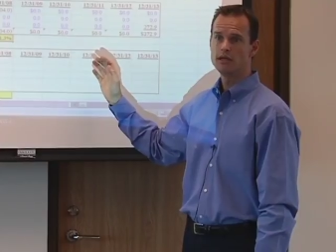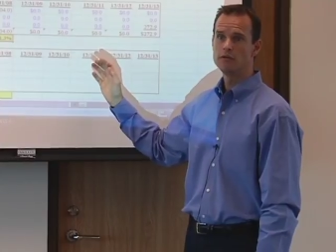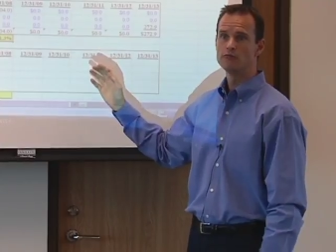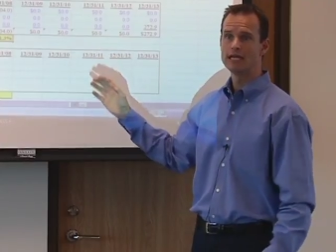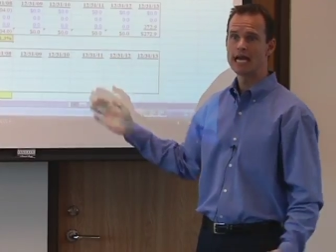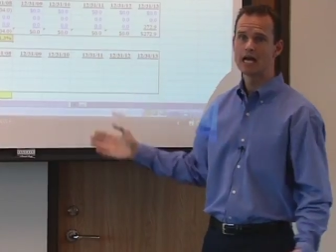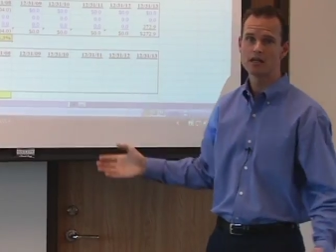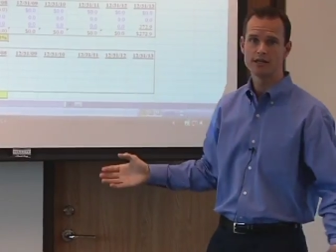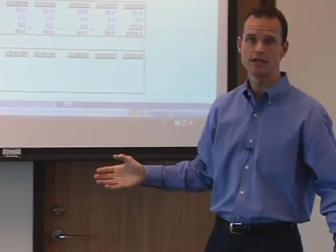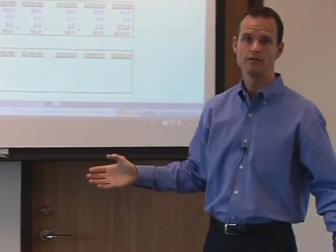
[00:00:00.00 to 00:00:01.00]
In
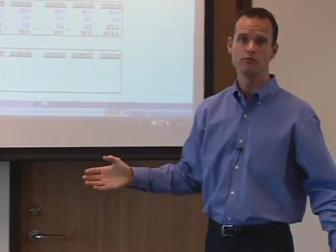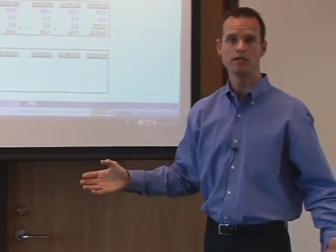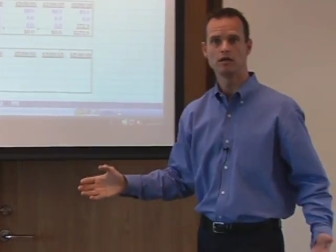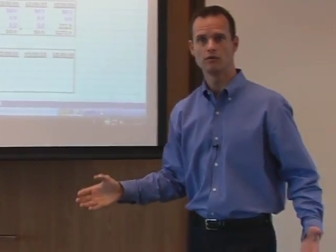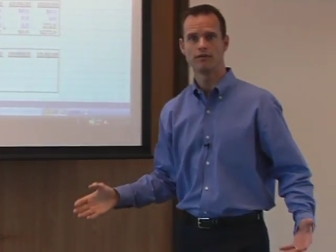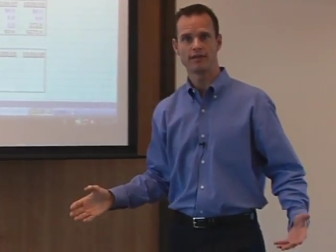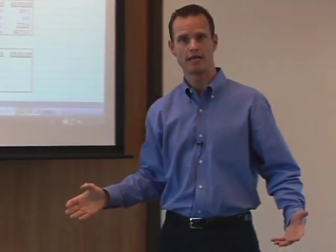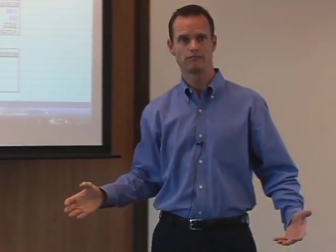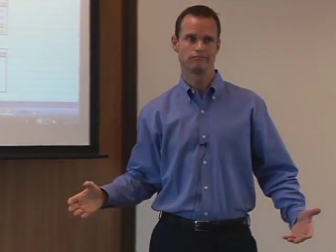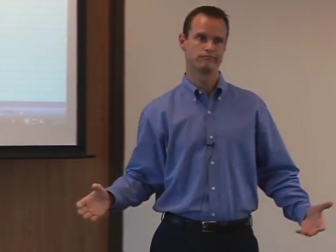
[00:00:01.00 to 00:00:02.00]
reality, we know that
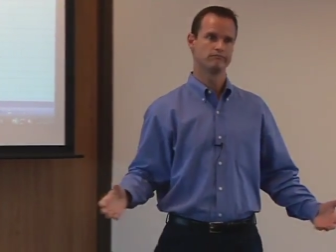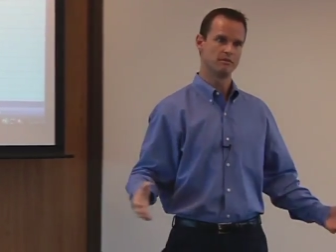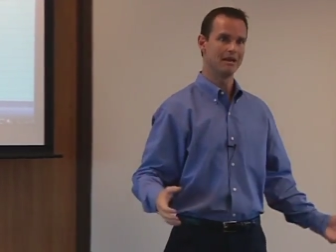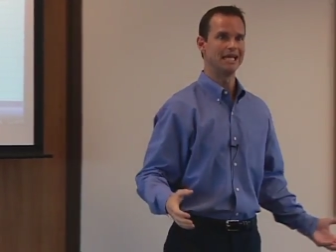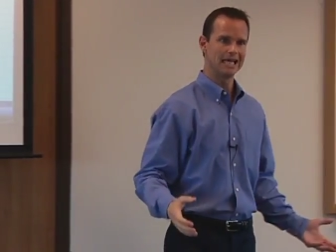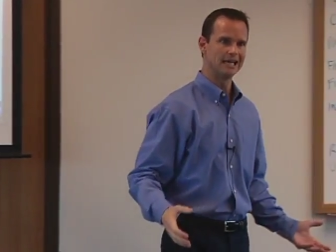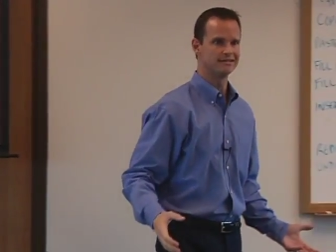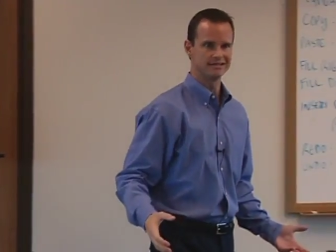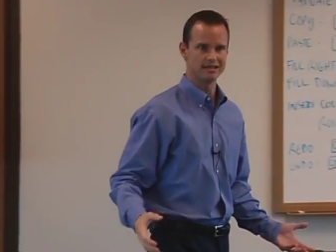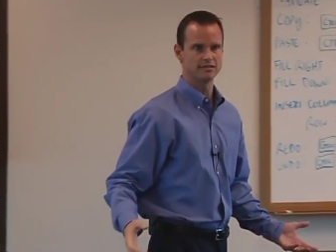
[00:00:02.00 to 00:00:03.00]
that in many
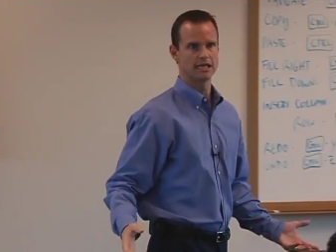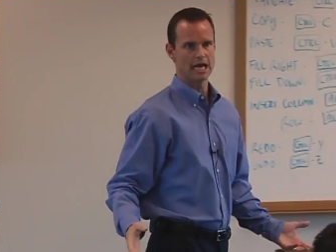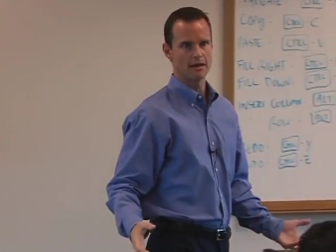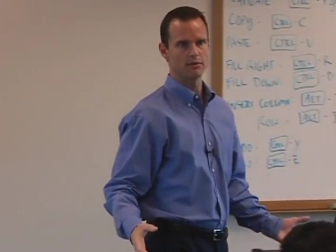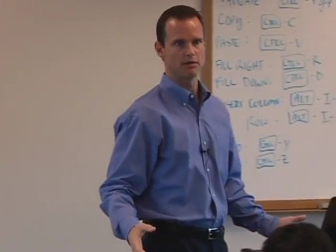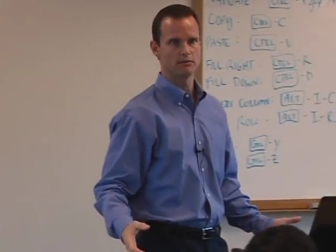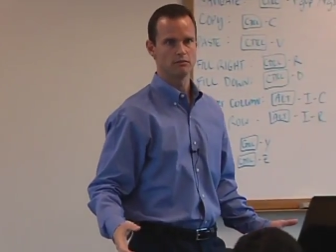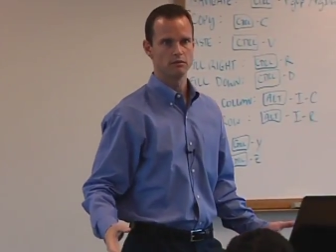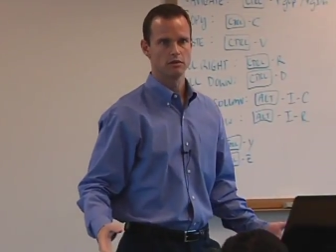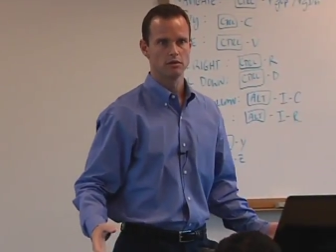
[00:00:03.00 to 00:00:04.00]
cases doesn't happen.
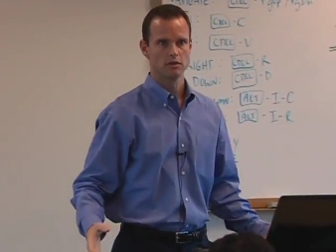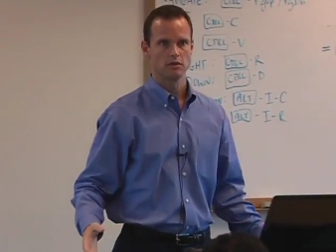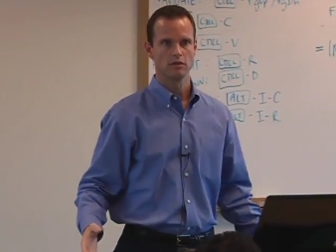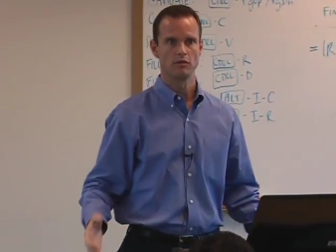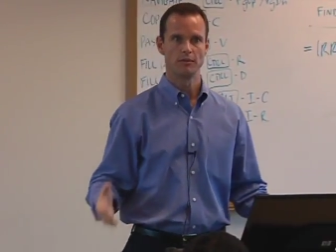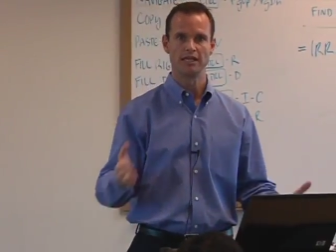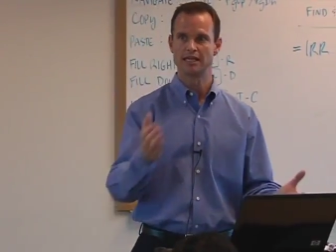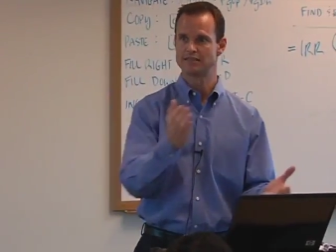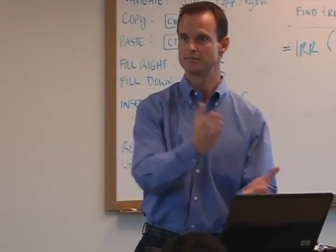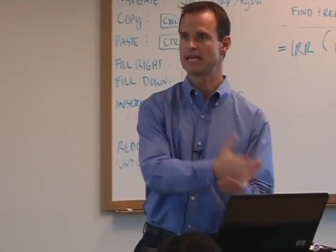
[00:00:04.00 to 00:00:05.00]
And we might
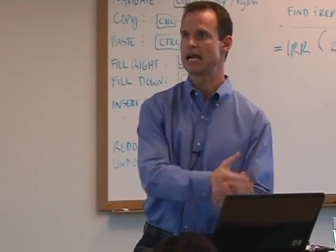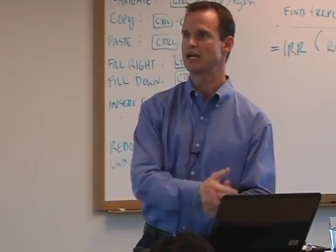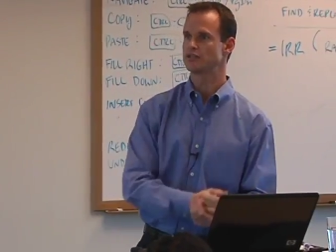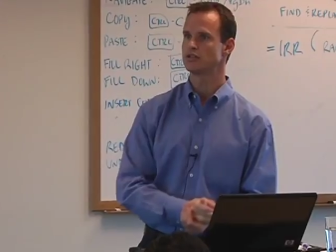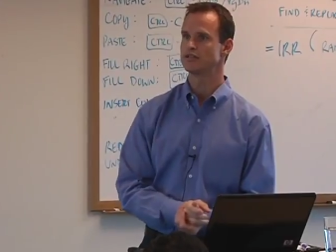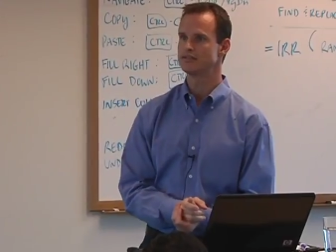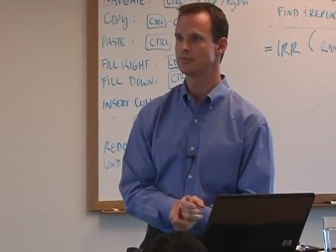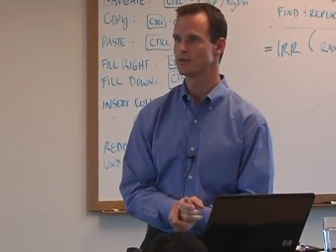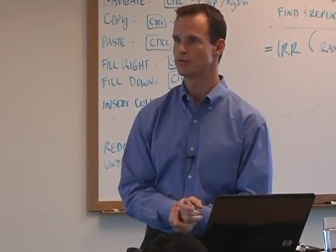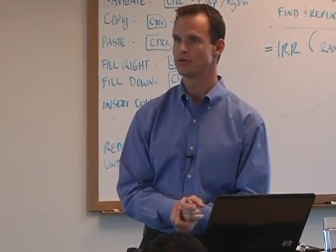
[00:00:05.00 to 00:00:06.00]
get some cash on
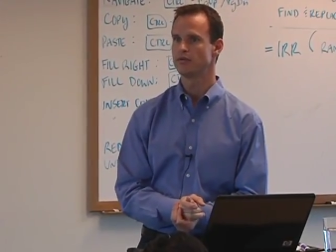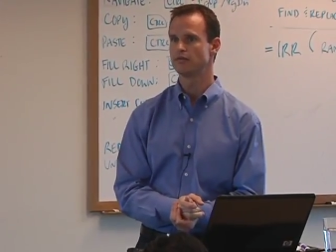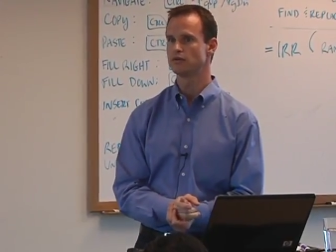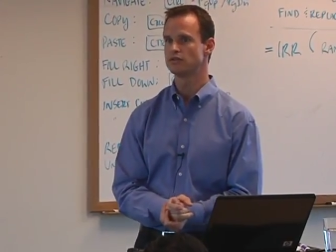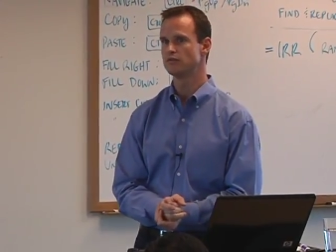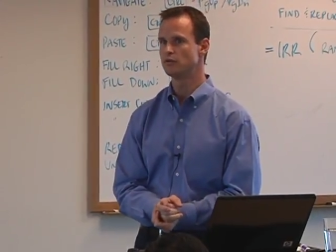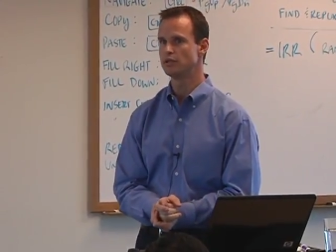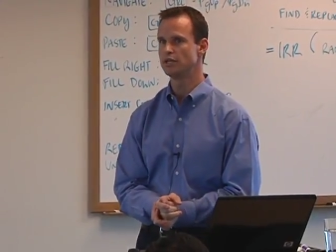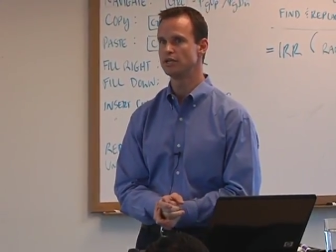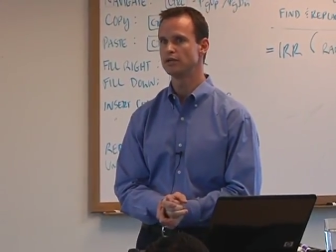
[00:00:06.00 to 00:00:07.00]
December 31st of
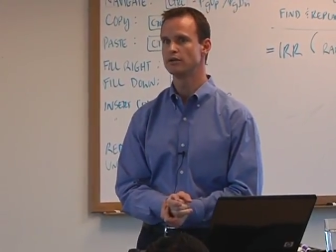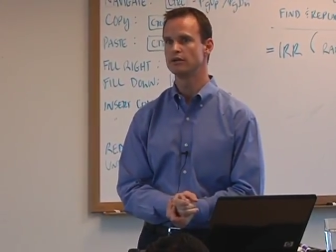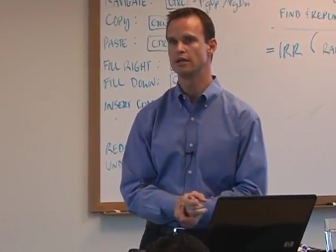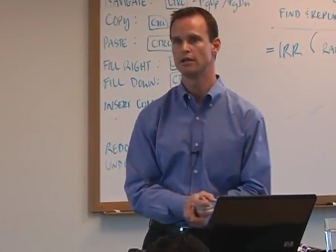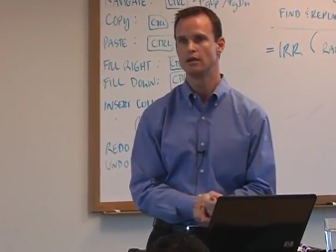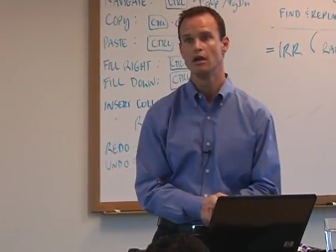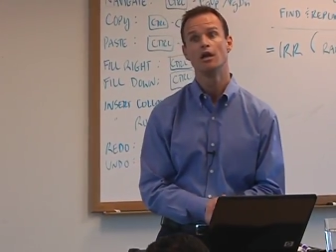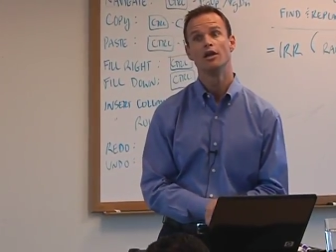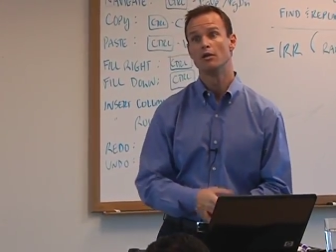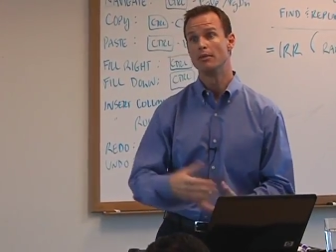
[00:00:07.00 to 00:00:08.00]
one year, and then
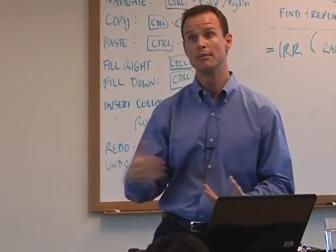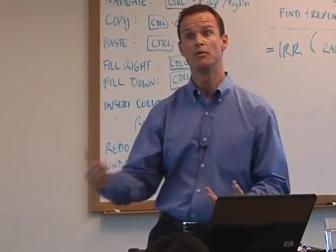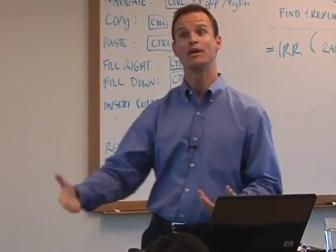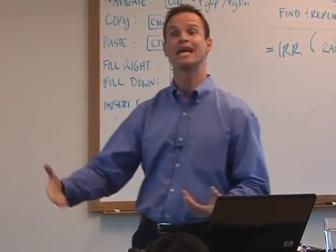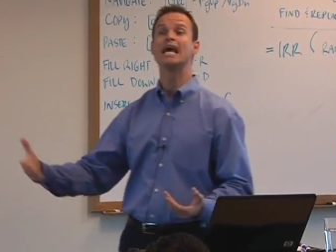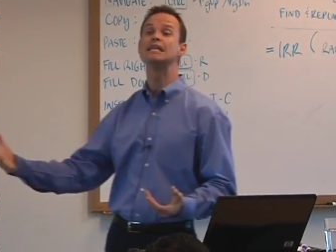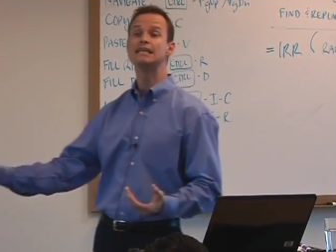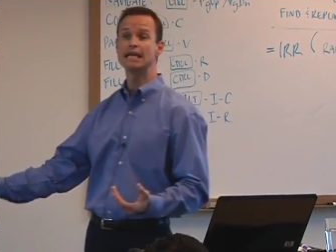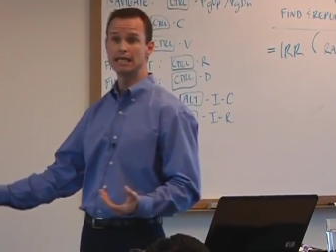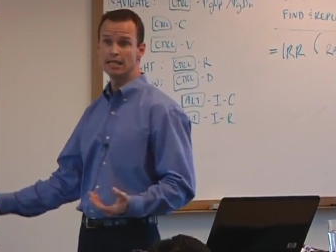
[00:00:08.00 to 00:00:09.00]
you know, maybe we can
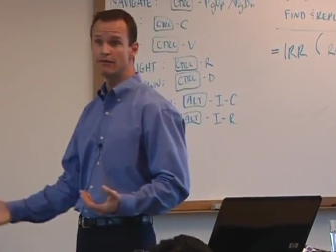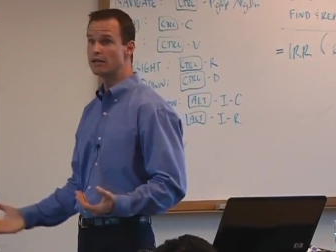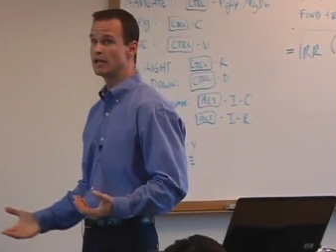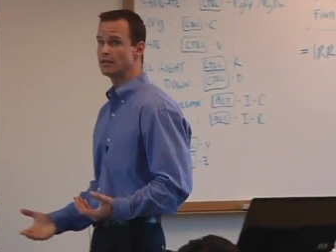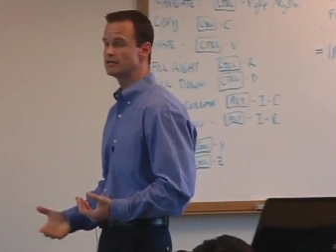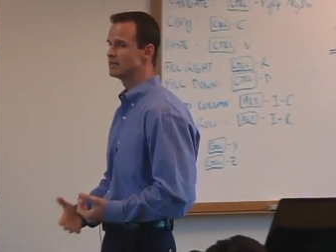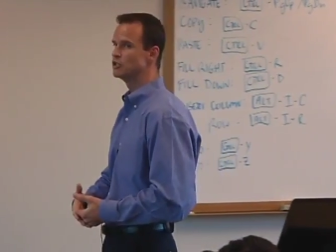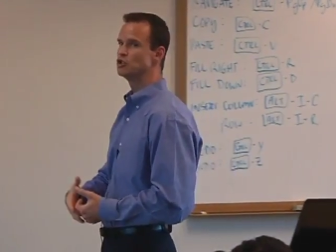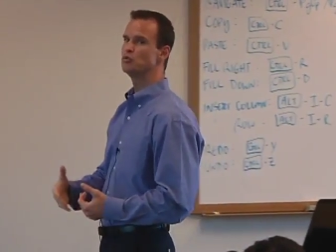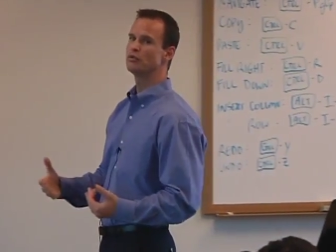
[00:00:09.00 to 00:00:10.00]
take a dividend at, say,
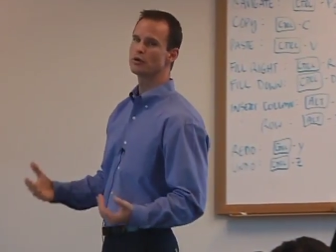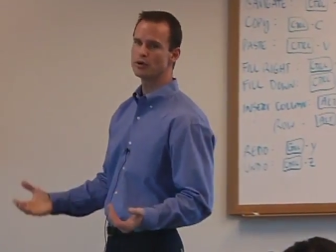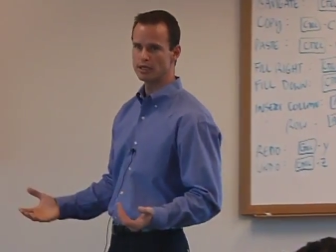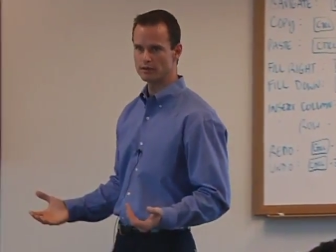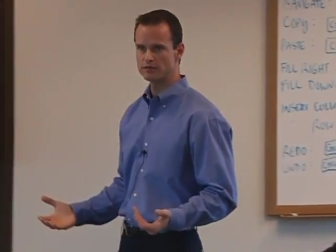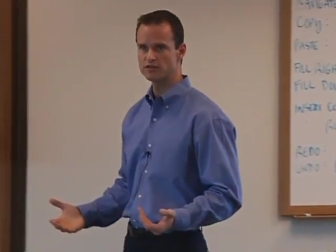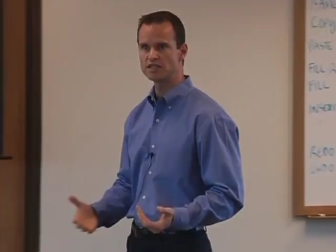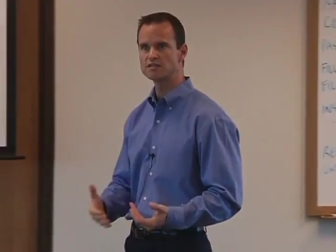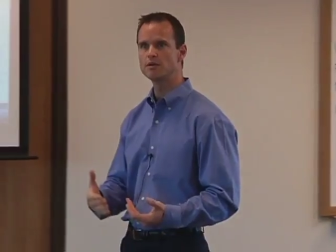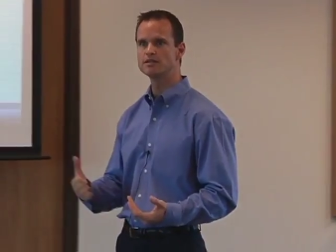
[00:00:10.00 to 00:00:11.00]
June 30th,
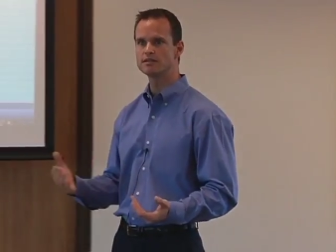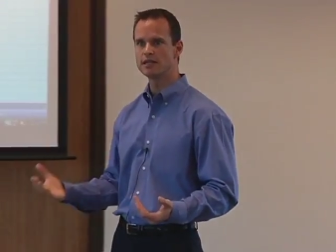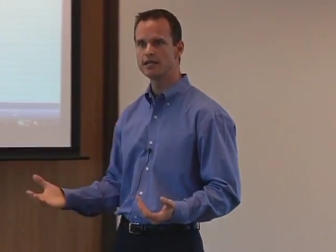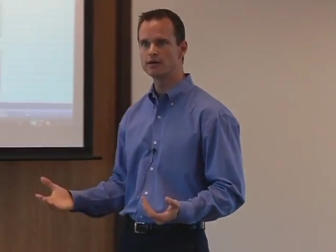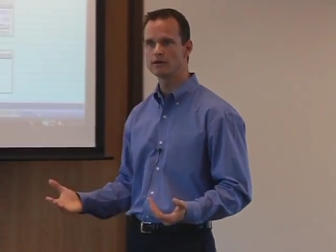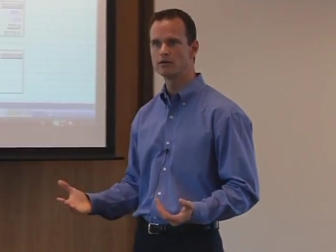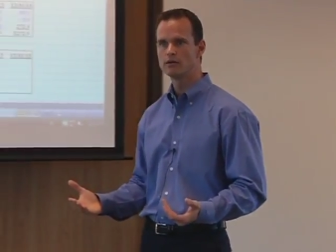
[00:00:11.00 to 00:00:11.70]
six months later.